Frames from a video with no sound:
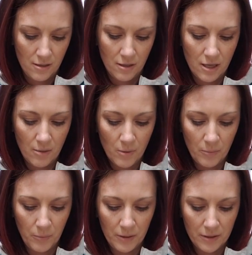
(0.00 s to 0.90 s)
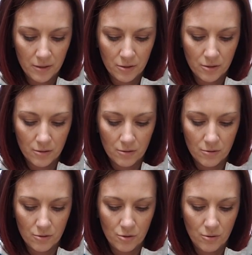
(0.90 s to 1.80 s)
came up with
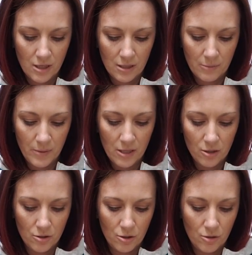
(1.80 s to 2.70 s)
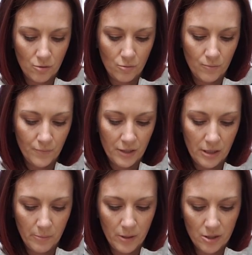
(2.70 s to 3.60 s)
to get the paint to you in
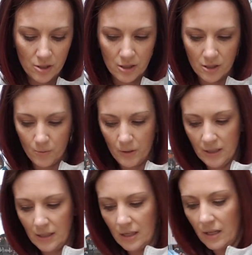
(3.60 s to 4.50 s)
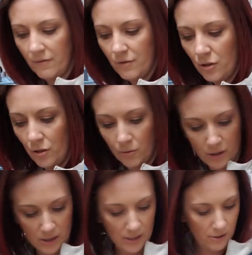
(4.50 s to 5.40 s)
a pinch, since we didn't have to-go
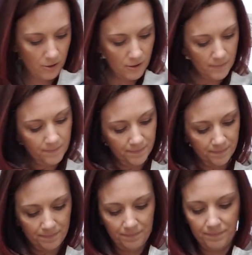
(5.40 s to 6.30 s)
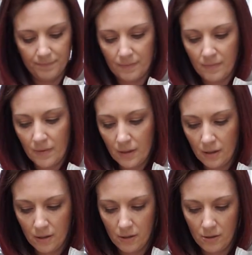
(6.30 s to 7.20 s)
containers.
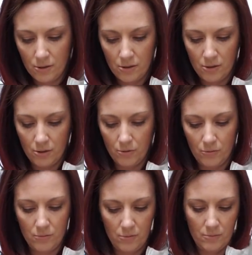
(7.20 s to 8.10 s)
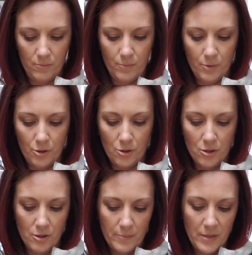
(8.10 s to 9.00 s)
So push
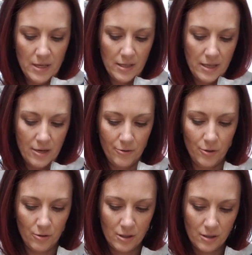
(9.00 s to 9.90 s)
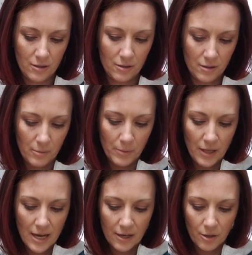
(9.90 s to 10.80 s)
all the paint down. The
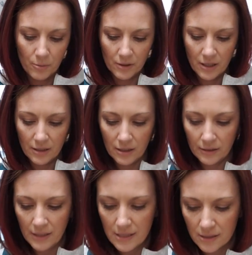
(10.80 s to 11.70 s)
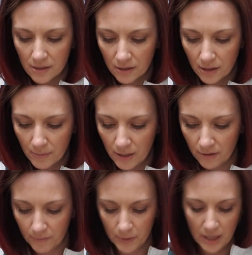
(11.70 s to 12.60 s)
black, you will get the least amount
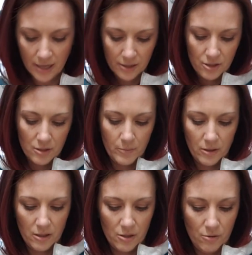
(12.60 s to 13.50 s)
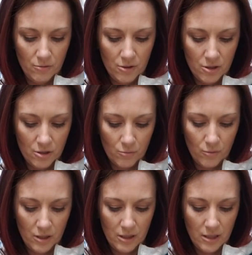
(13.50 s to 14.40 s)
of black just because you just
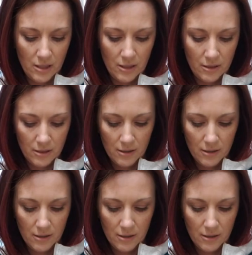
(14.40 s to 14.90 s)
really need